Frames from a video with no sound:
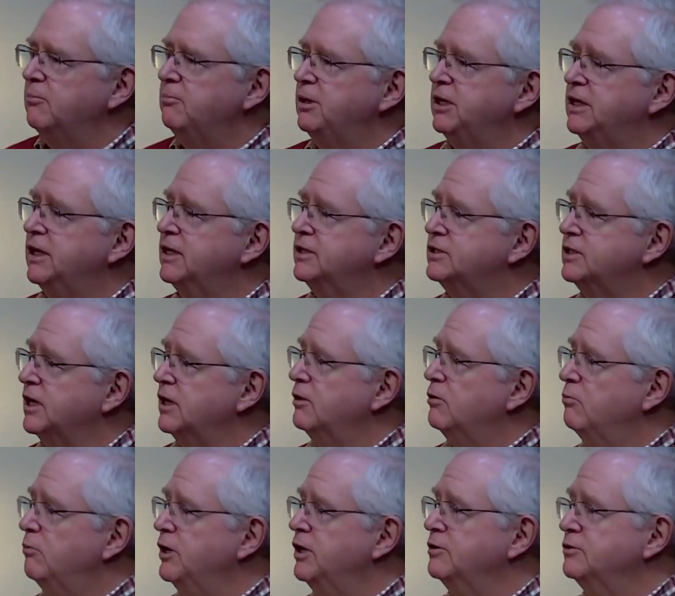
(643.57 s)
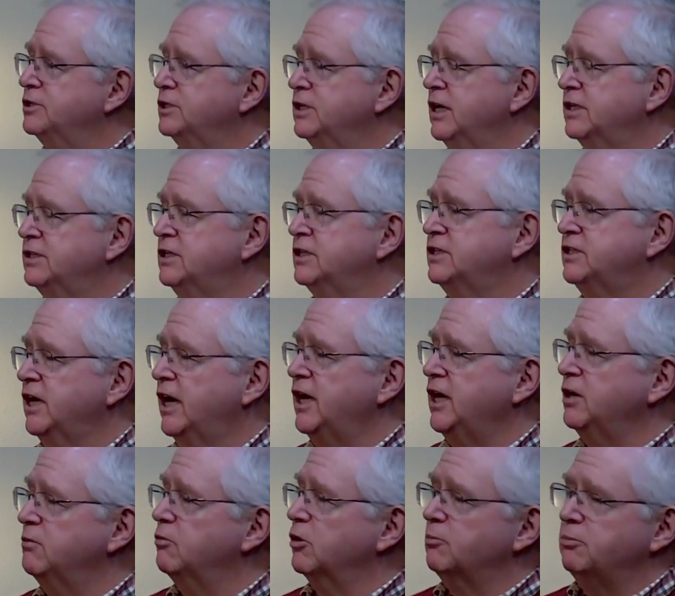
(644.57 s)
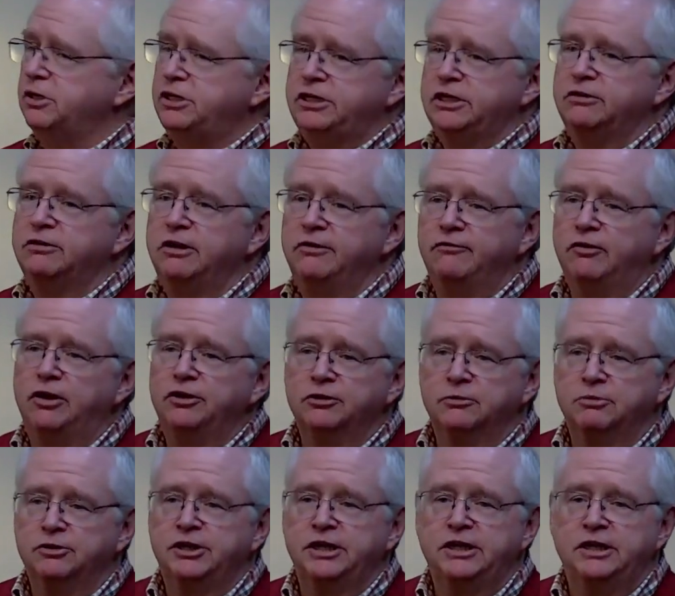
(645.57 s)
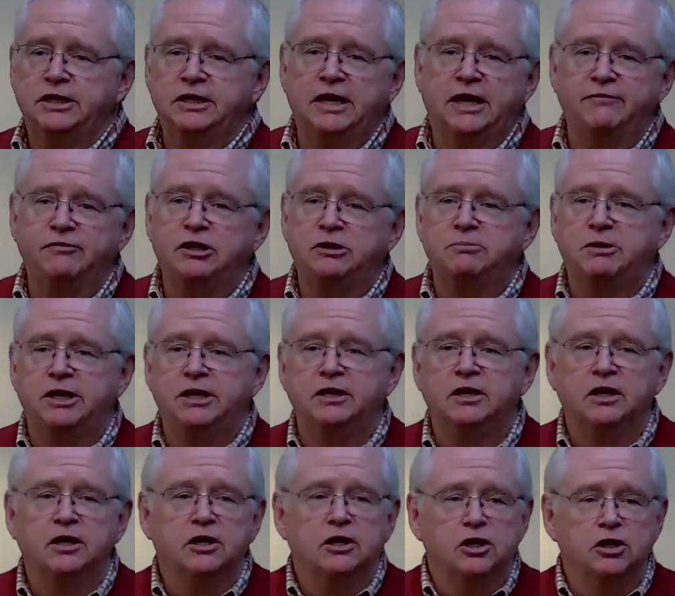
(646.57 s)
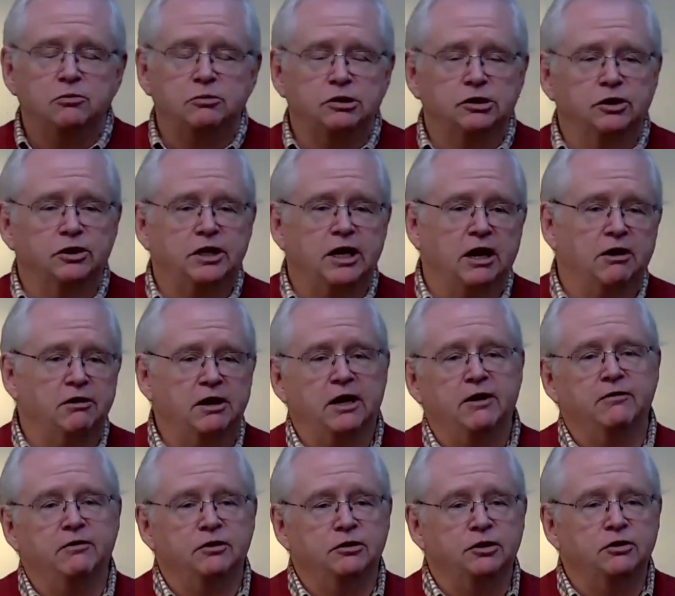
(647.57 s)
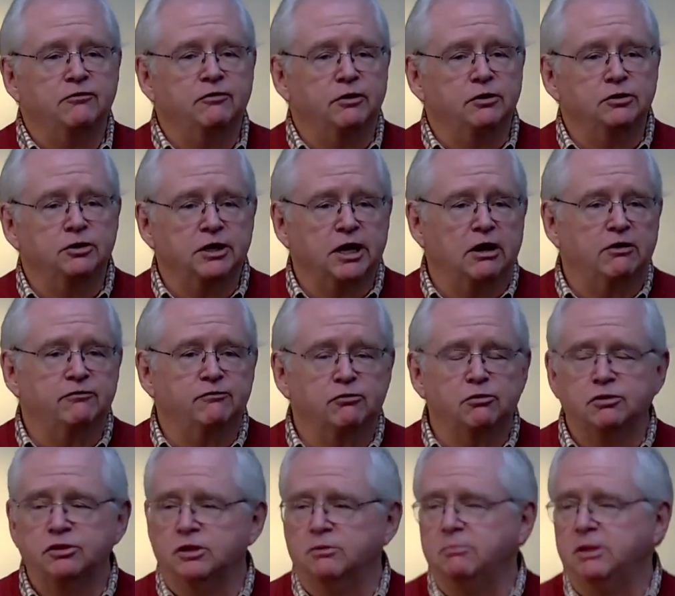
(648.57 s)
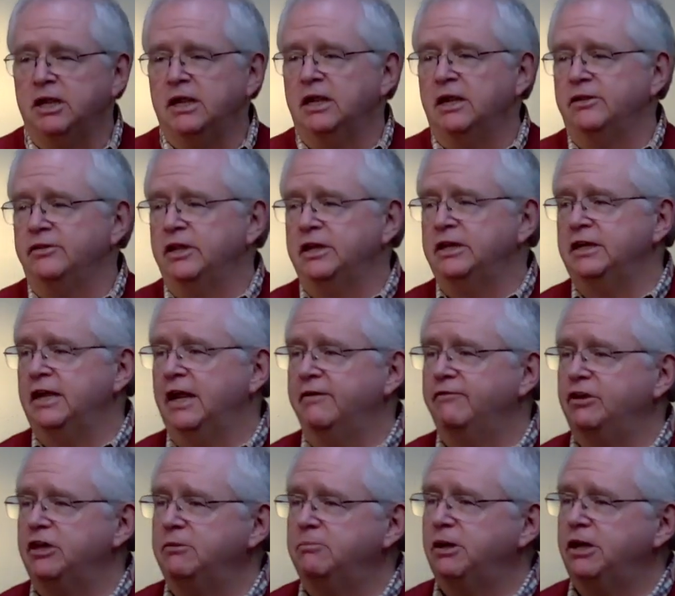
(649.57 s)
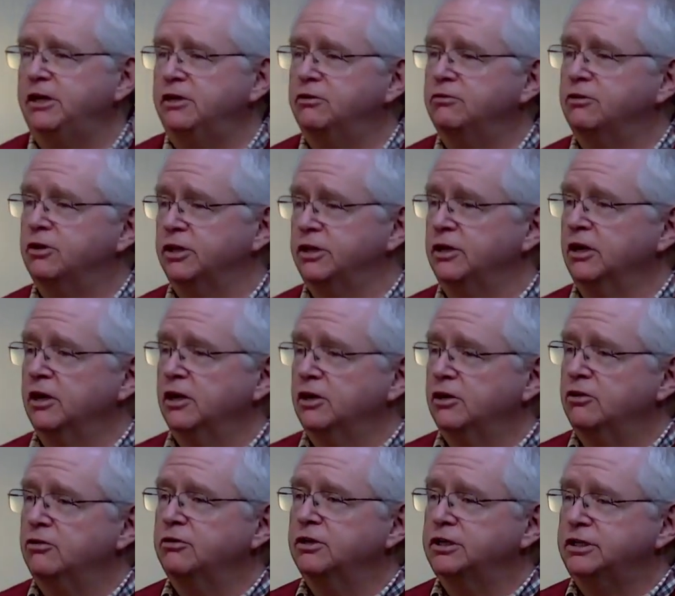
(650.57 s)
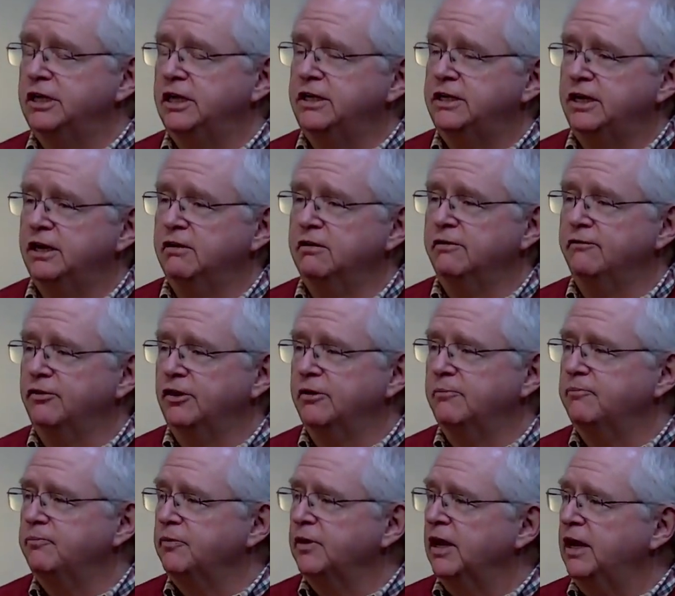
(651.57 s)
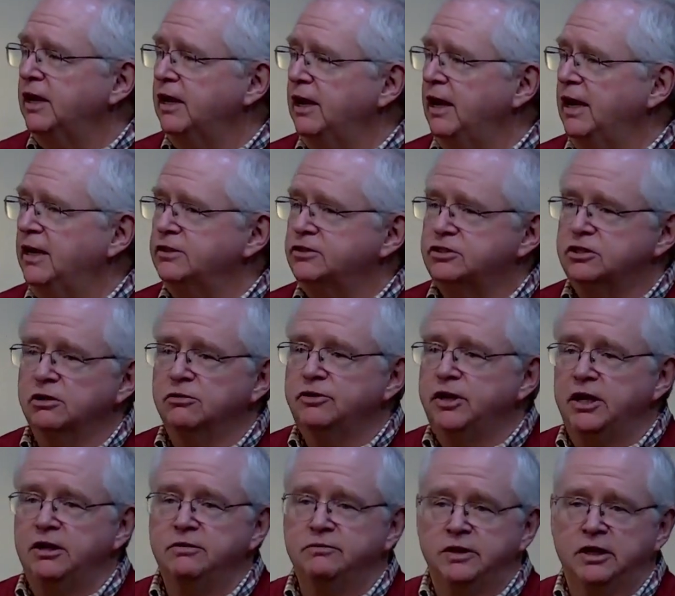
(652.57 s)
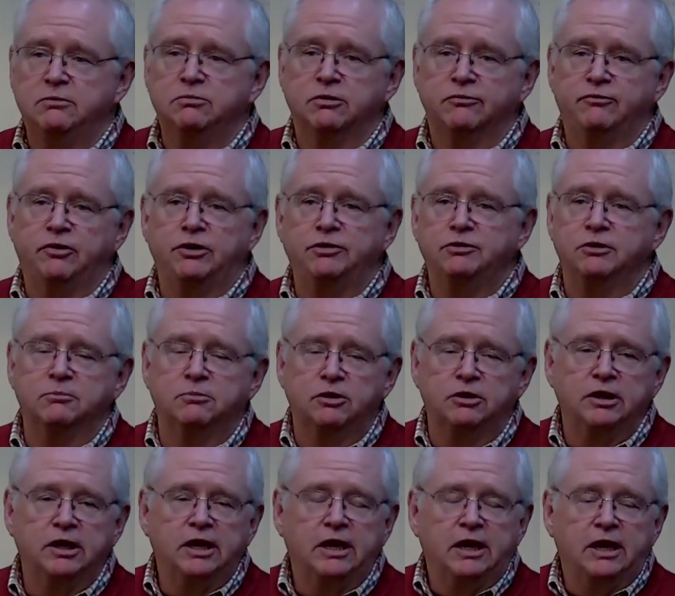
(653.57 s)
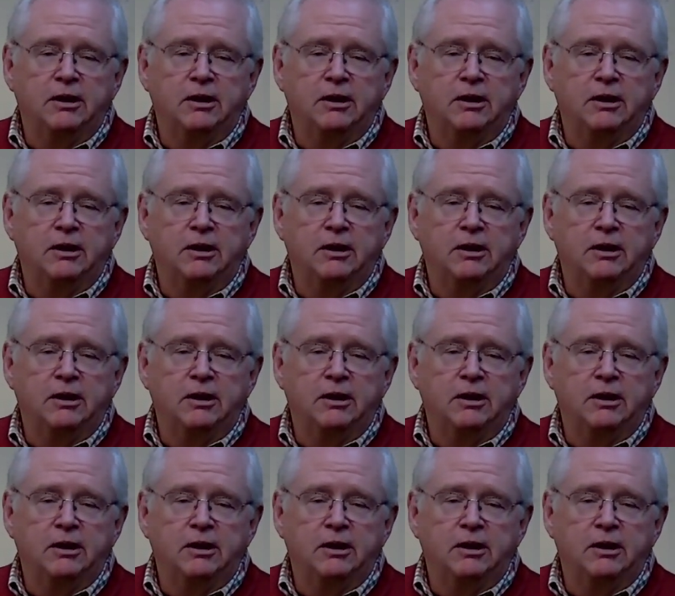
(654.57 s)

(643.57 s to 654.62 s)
Because widows in that society were particularly vulnerable. They didn't have anybody who would look out for them. They didn't have anybody who could take care of them. And so they were vulnerable.